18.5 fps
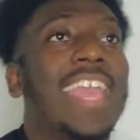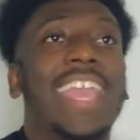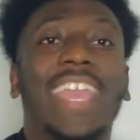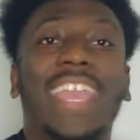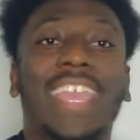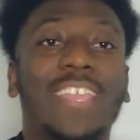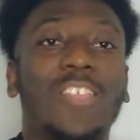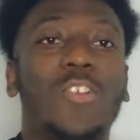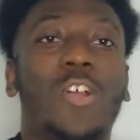
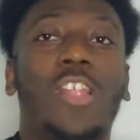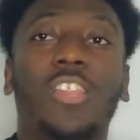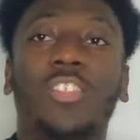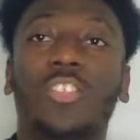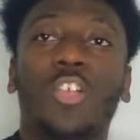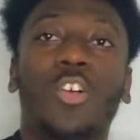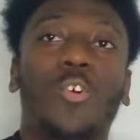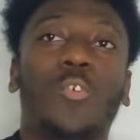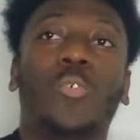And you already
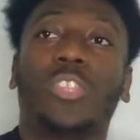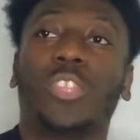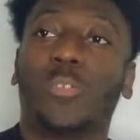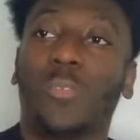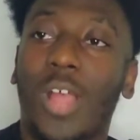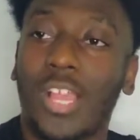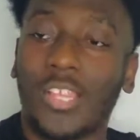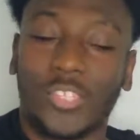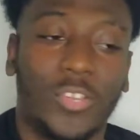know what the
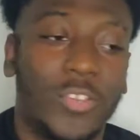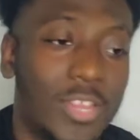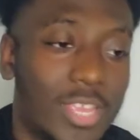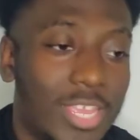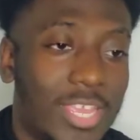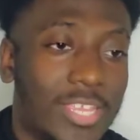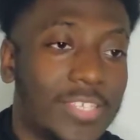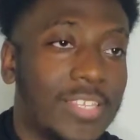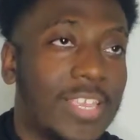roster
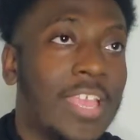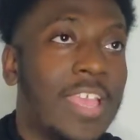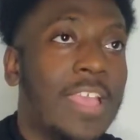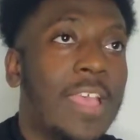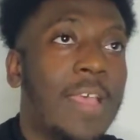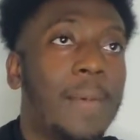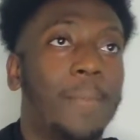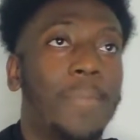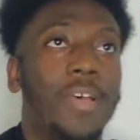is,
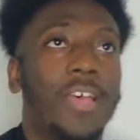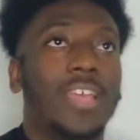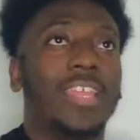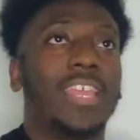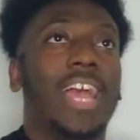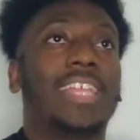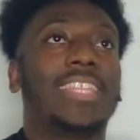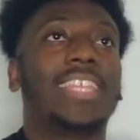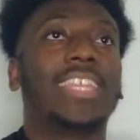
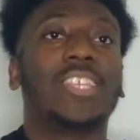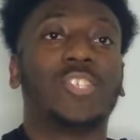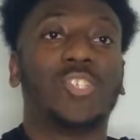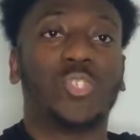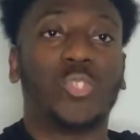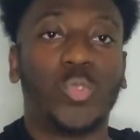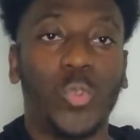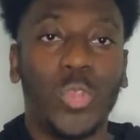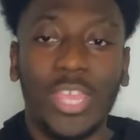but I think it's
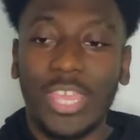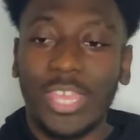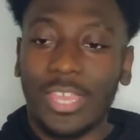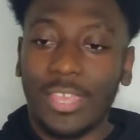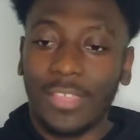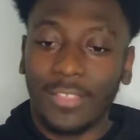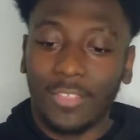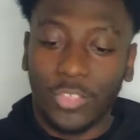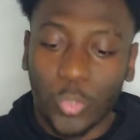
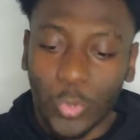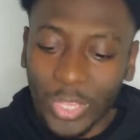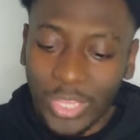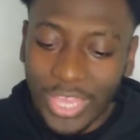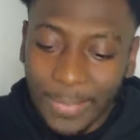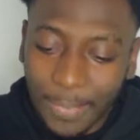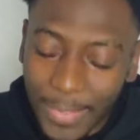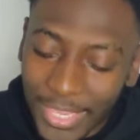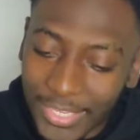three three
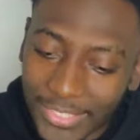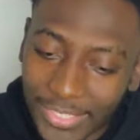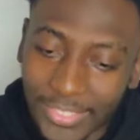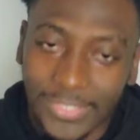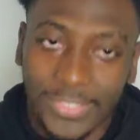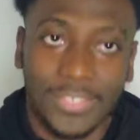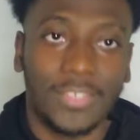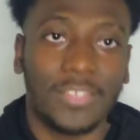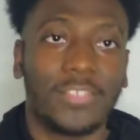key
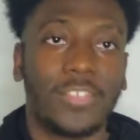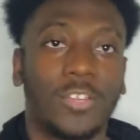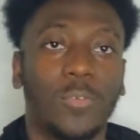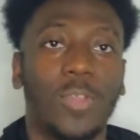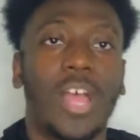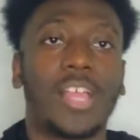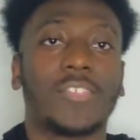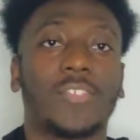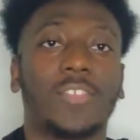pieces to the
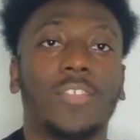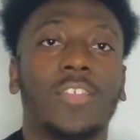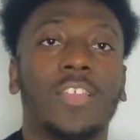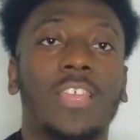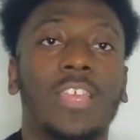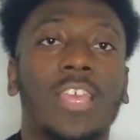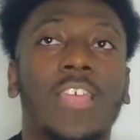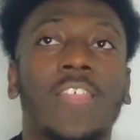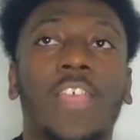roster
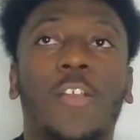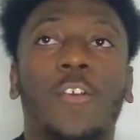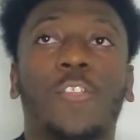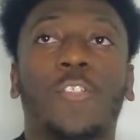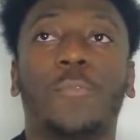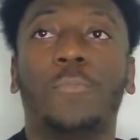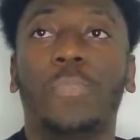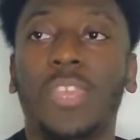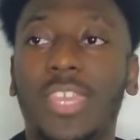that are
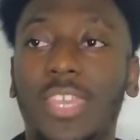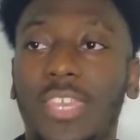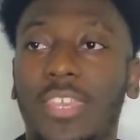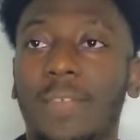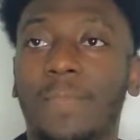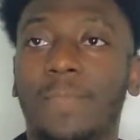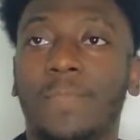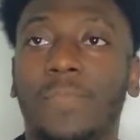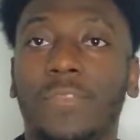going to
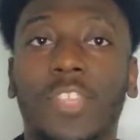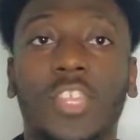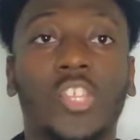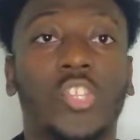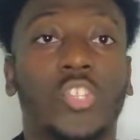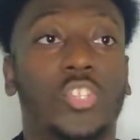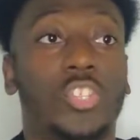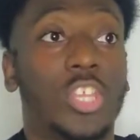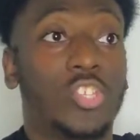be
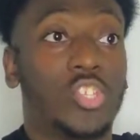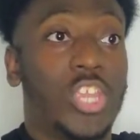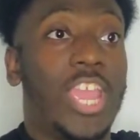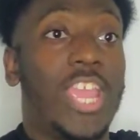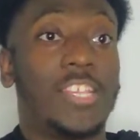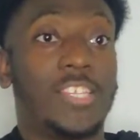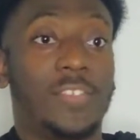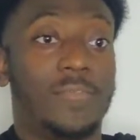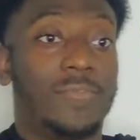the, the
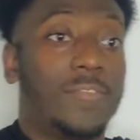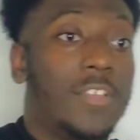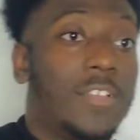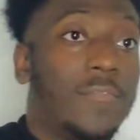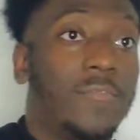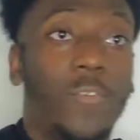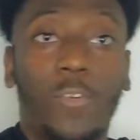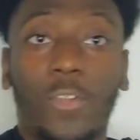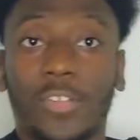changing
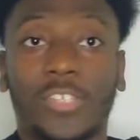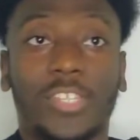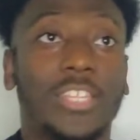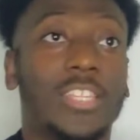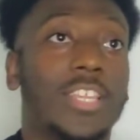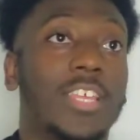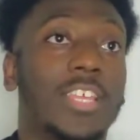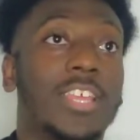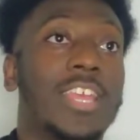force
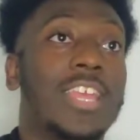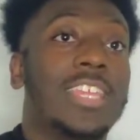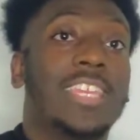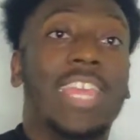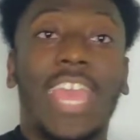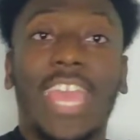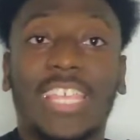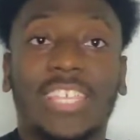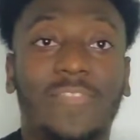and the,
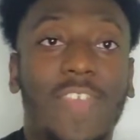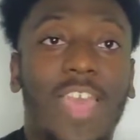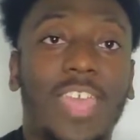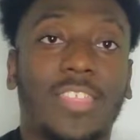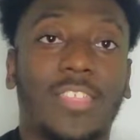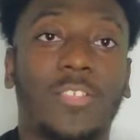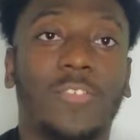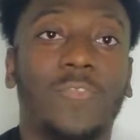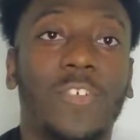the X
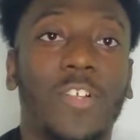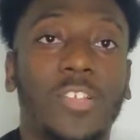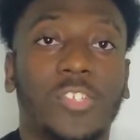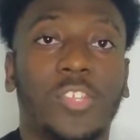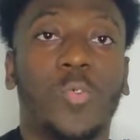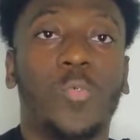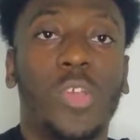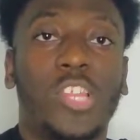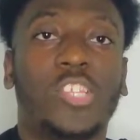factor for us
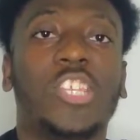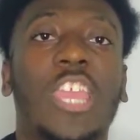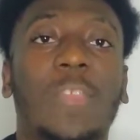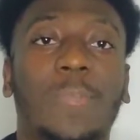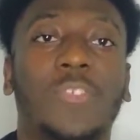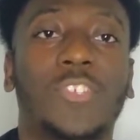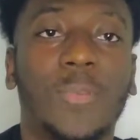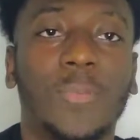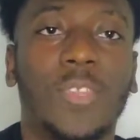to win a
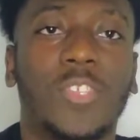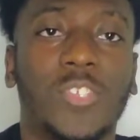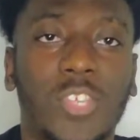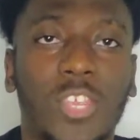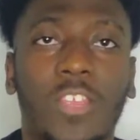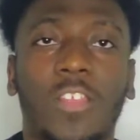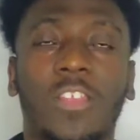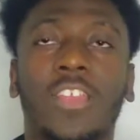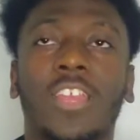championship this
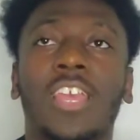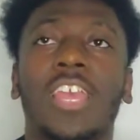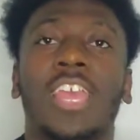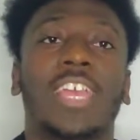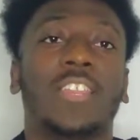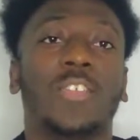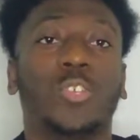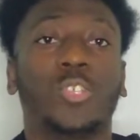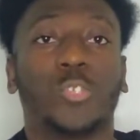year.
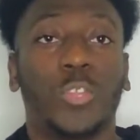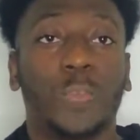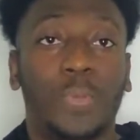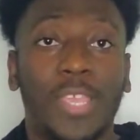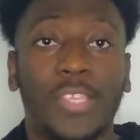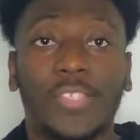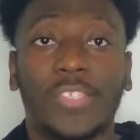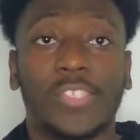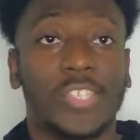And those three
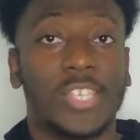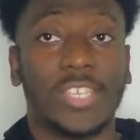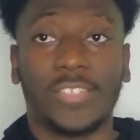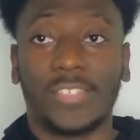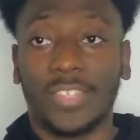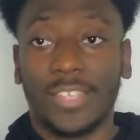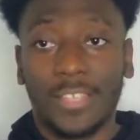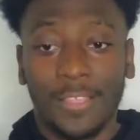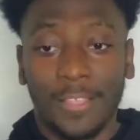pieces
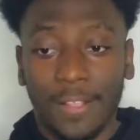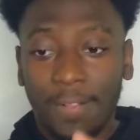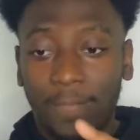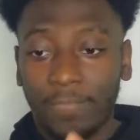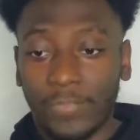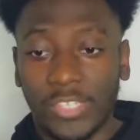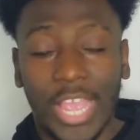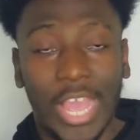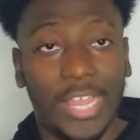is
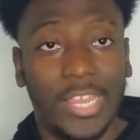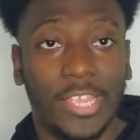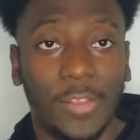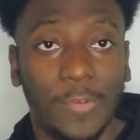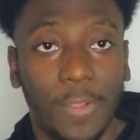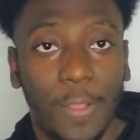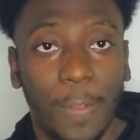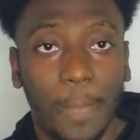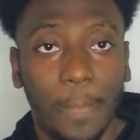Tyler
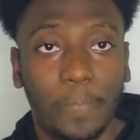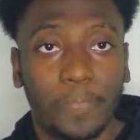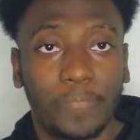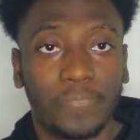Herro,